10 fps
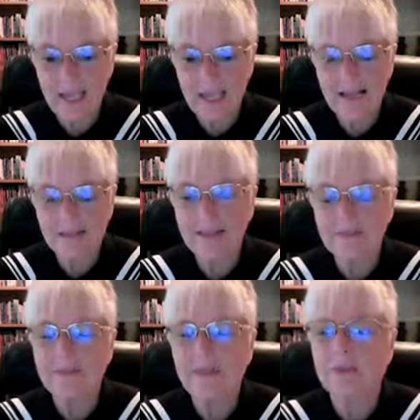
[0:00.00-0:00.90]
And I think
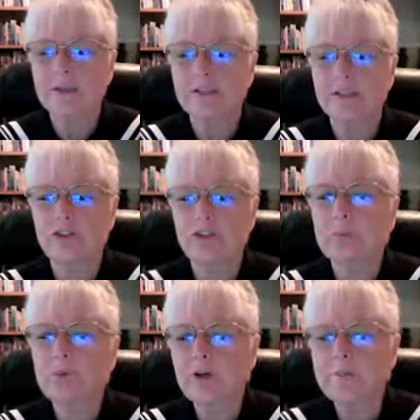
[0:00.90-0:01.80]
that they will continue to
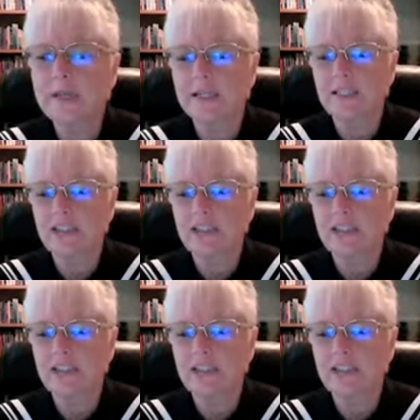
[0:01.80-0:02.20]
permanently